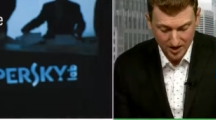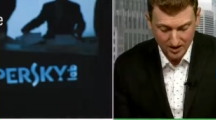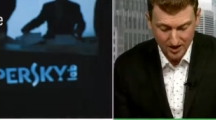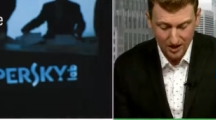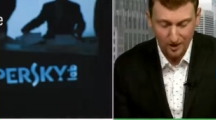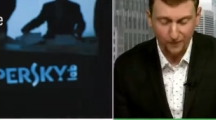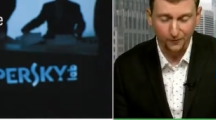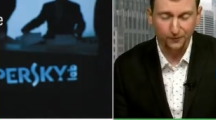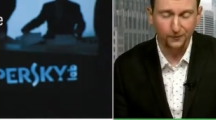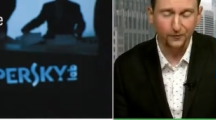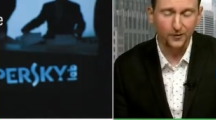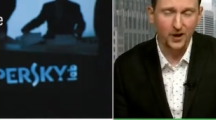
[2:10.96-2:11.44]
to
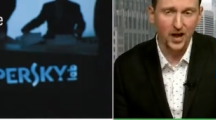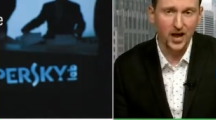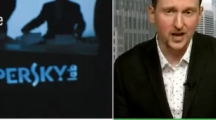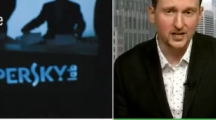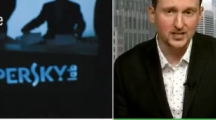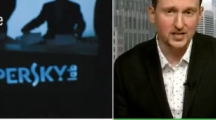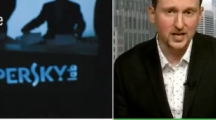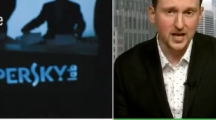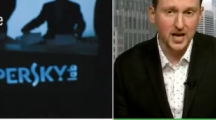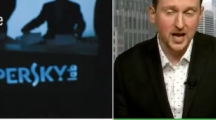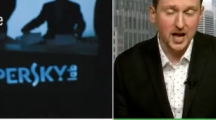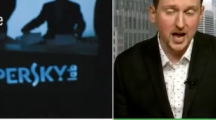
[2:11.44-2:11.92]
that
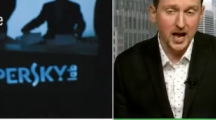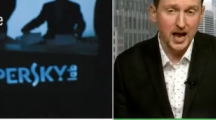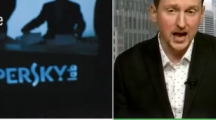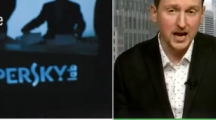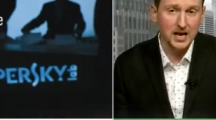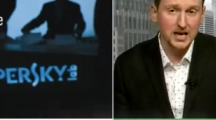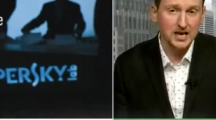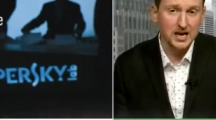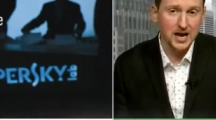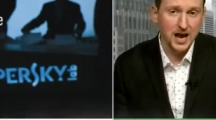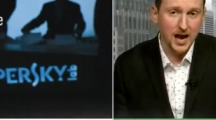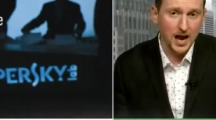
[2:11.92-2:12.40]
effect.
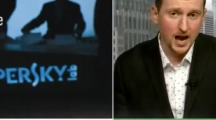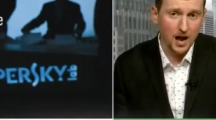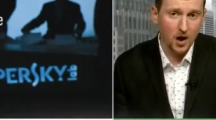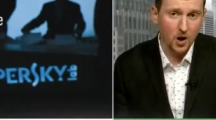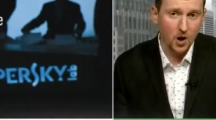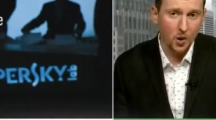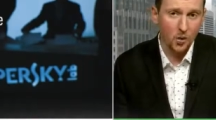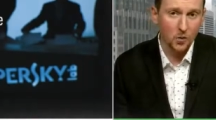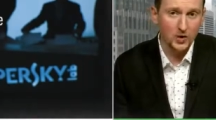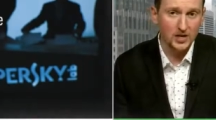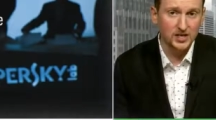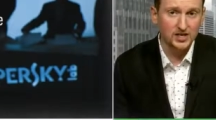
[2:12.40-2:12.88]
And
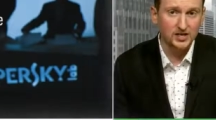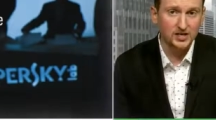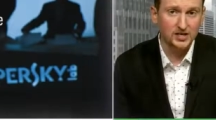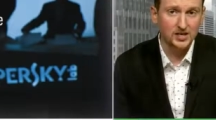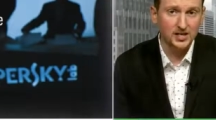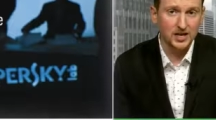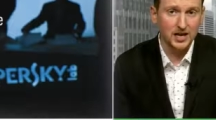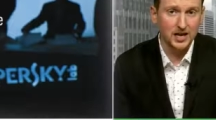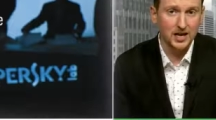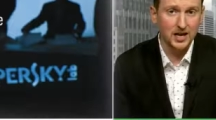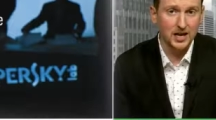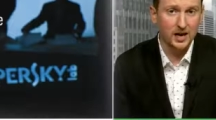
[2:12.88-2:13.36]
now we
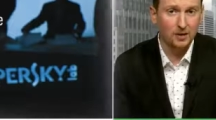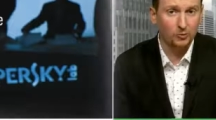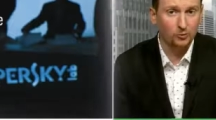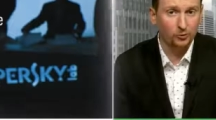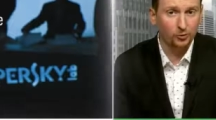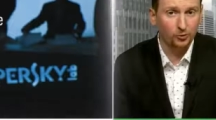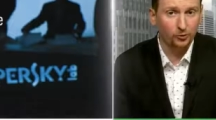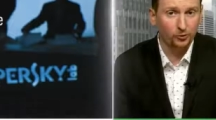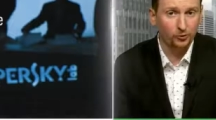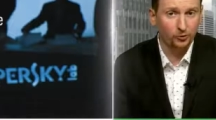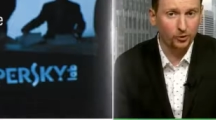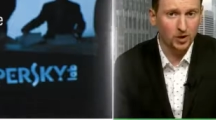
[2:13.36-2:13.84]
see
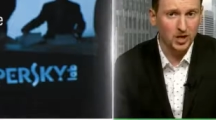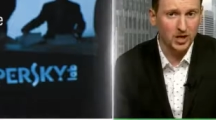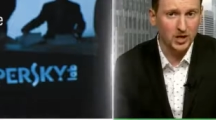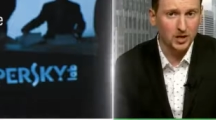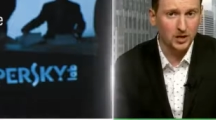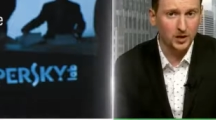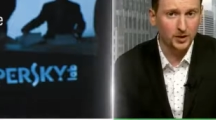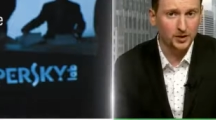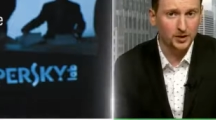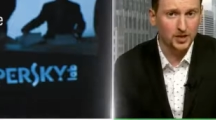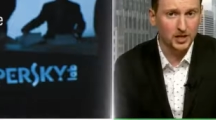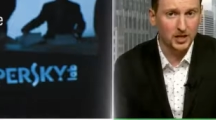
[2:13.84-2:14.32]

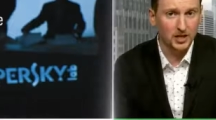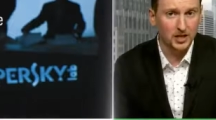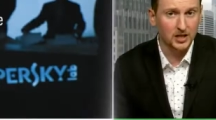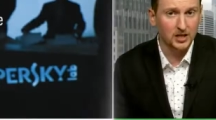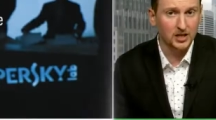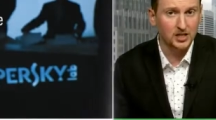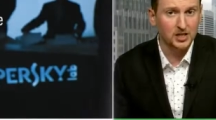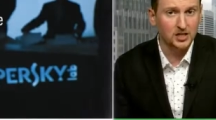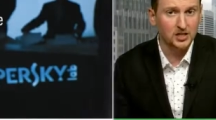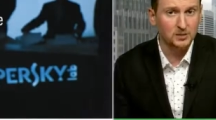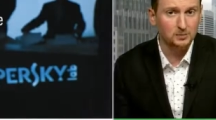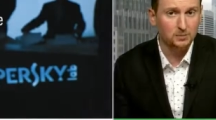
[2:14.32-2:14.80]
revealed
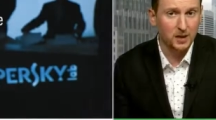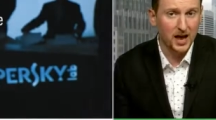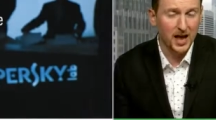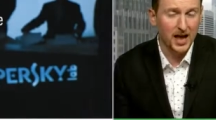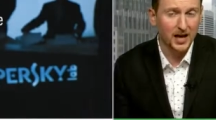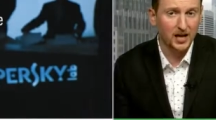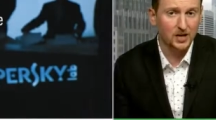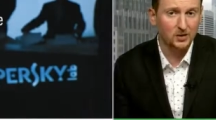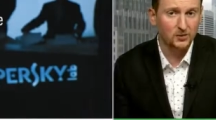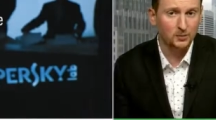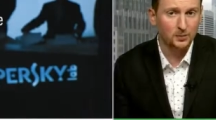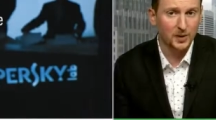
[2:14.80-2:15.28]
in this
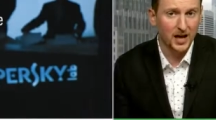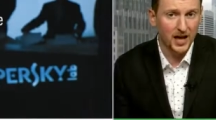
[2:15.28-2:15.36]
back,